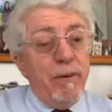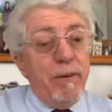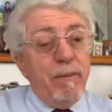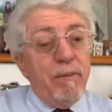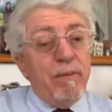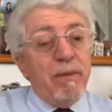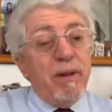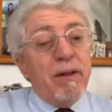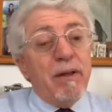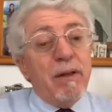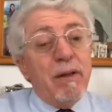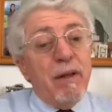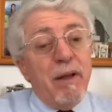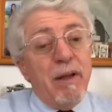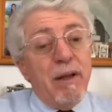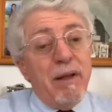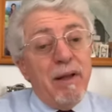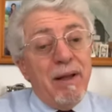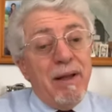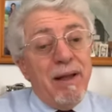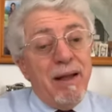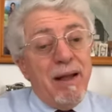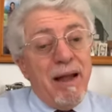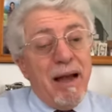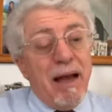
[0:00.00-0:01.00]
But
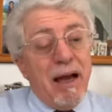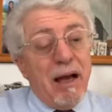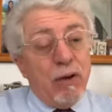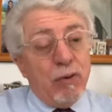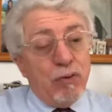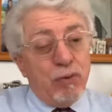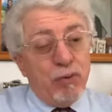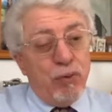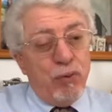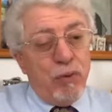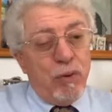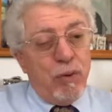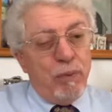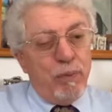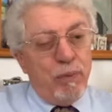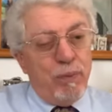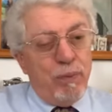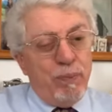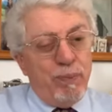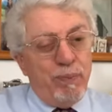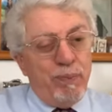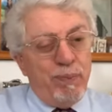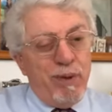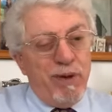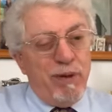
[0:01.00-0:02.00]
actual
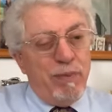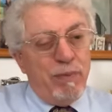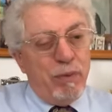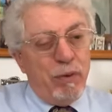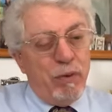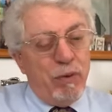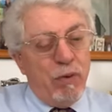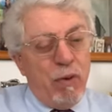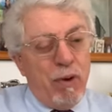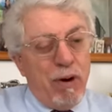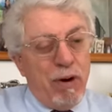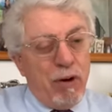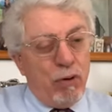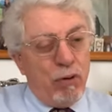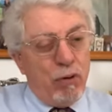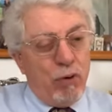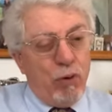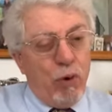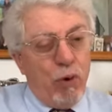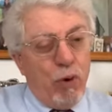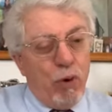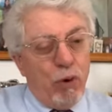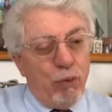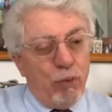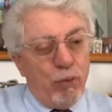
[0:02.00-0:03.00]
people who are
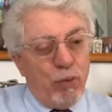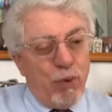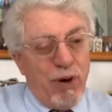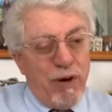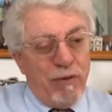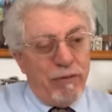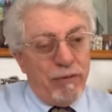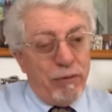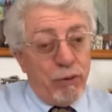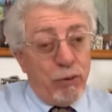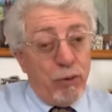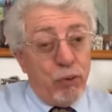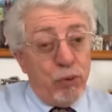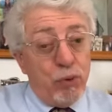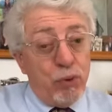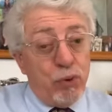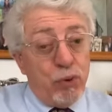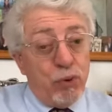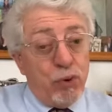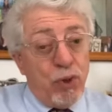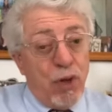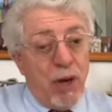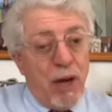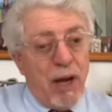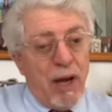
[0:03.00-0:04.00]
called prophets, whose
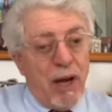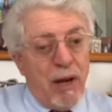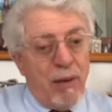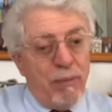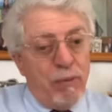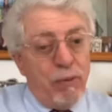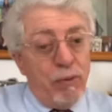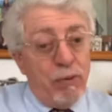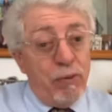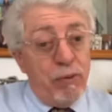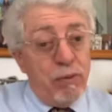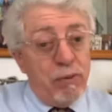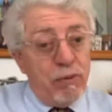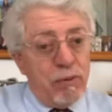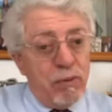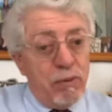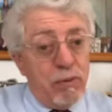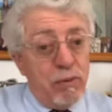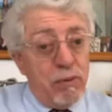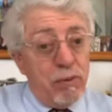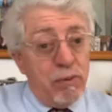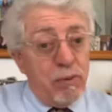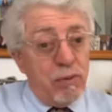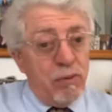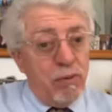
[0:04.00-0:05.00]
job,
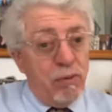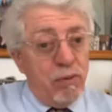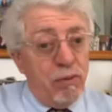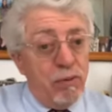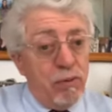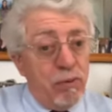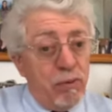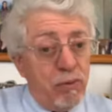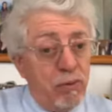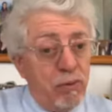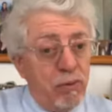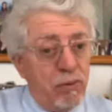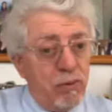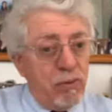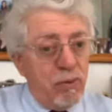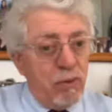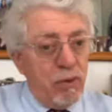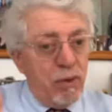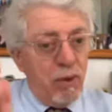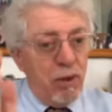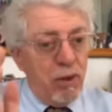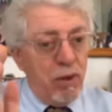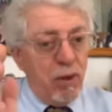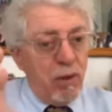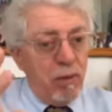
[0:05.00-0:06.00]
whose
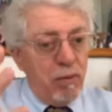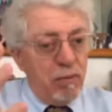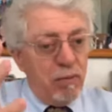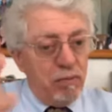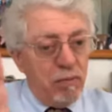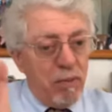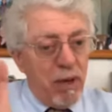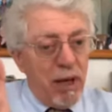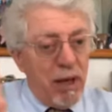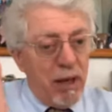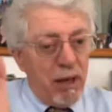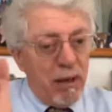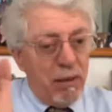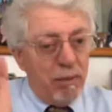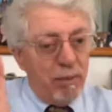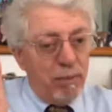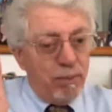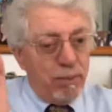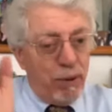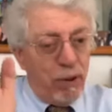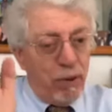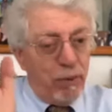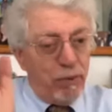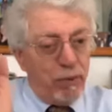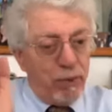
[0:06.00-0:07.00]
main
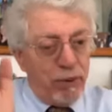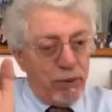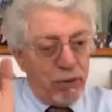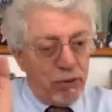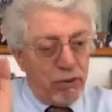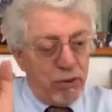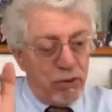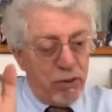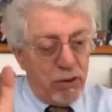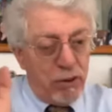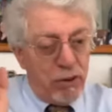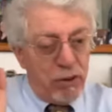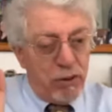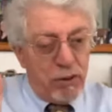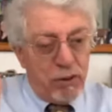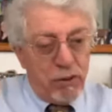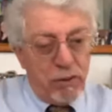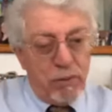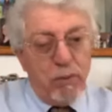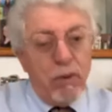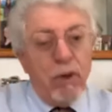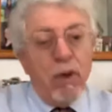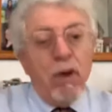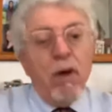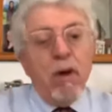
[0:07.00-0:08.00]
purpose is
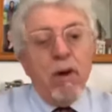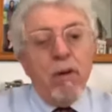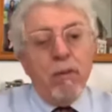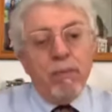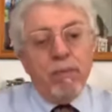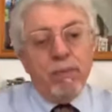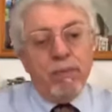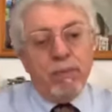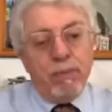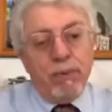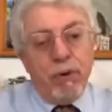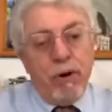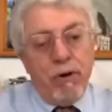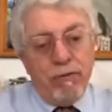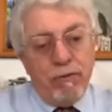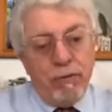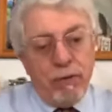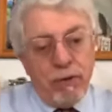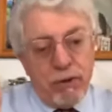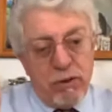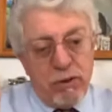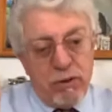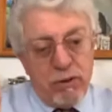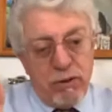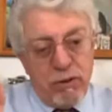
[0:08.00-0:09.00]

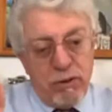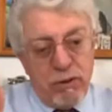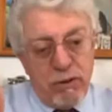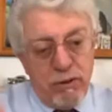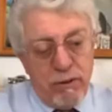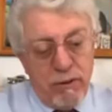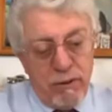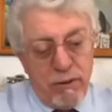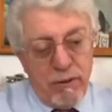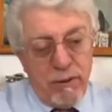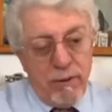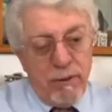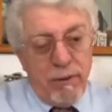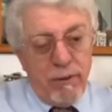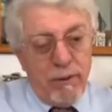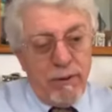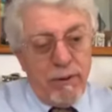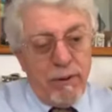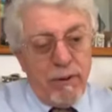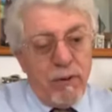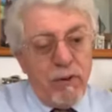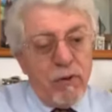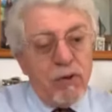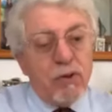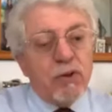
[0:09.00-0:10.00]
prophets,
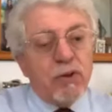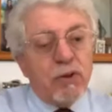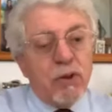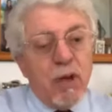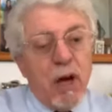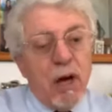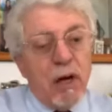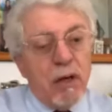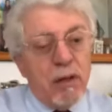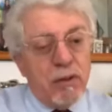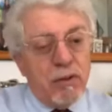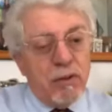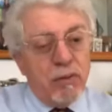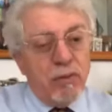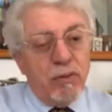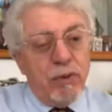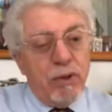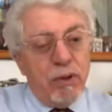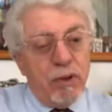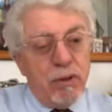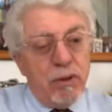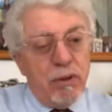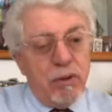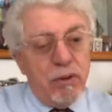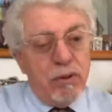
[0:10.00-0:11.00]
starts
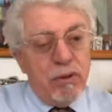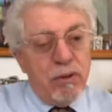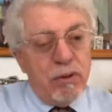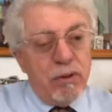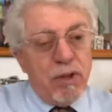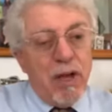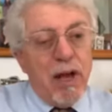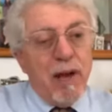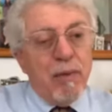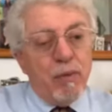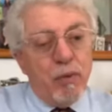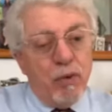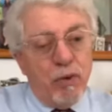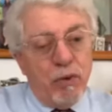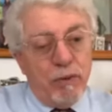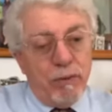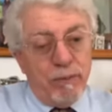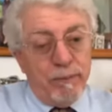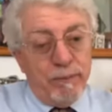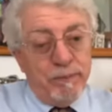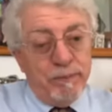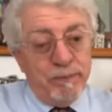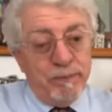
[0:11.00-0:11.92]
with Samuel.